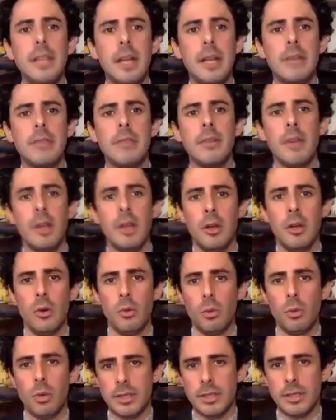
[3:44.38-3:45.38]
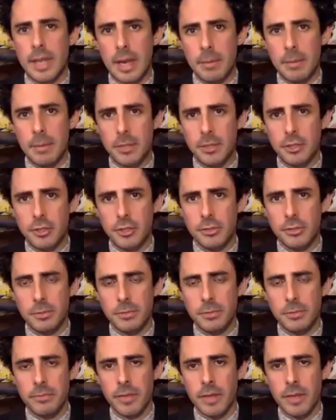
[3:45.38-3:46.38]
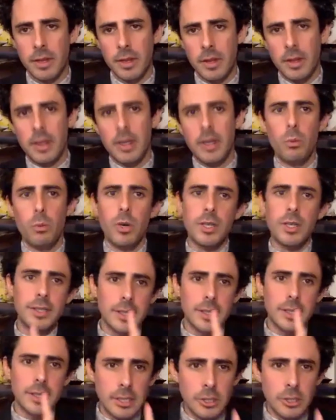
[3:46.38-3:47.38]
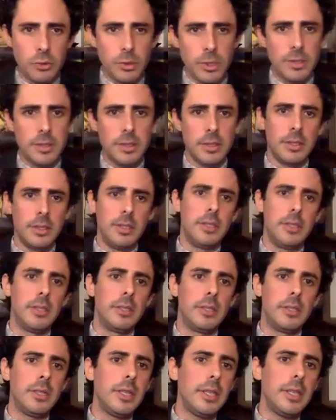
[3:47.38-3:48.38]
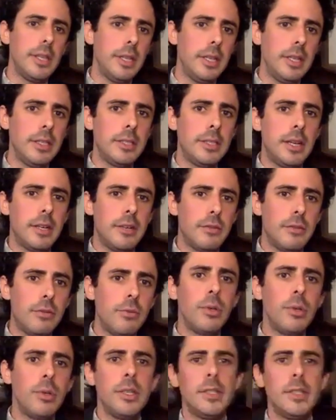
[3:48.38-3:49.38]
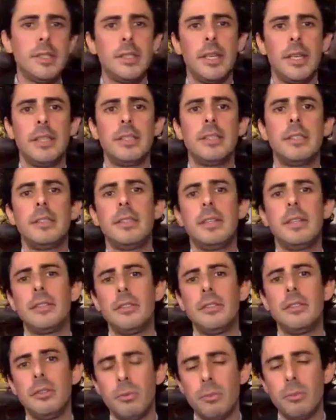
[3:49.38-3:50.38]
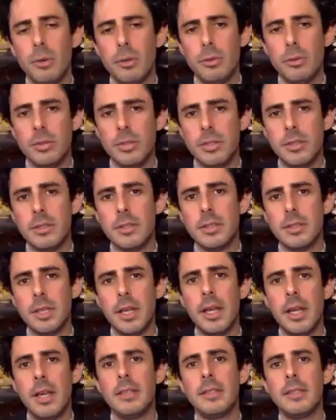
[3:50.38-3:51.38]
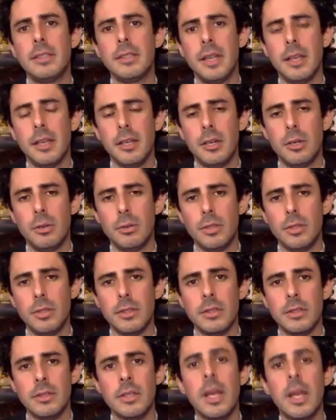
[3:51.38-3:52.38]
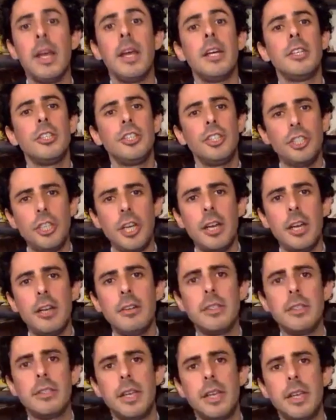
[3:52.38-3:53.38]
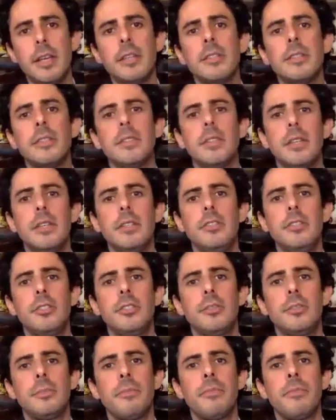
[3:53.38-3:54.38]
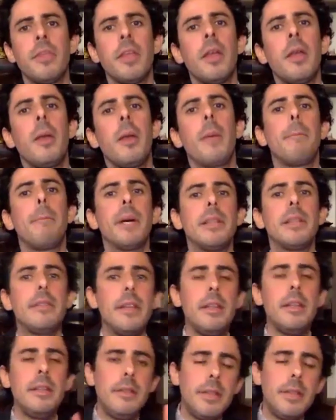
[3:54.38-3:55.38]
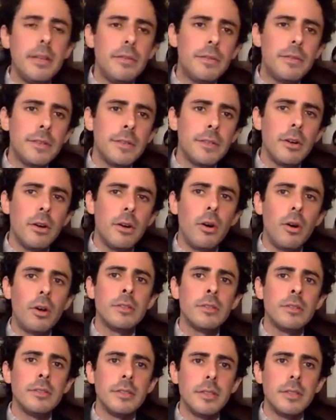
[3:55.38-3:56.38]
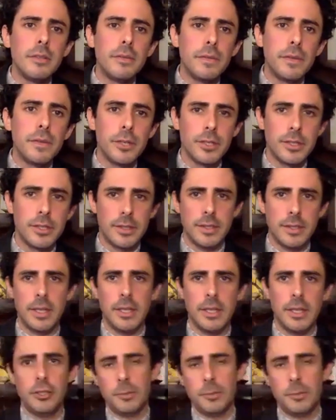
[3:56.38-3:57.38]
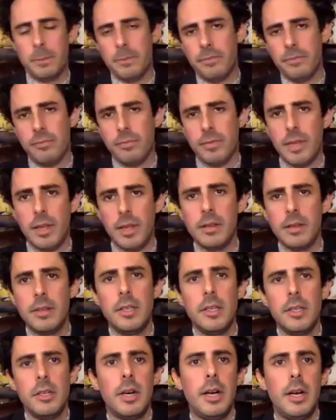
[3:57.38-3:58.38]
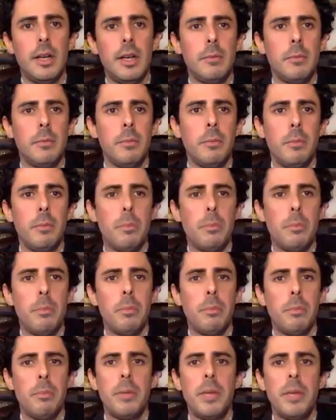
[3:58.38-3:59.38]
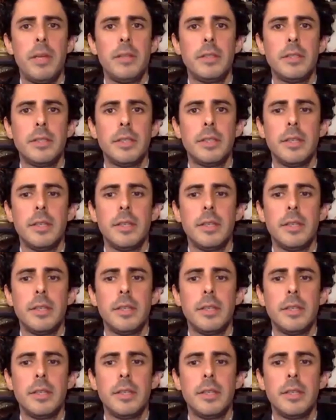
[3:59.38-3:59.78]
that was damaged. And what is interesting here is that Freud says that neurosis and psychosis share the second stage, but they differ on the first stage. And here I'll paste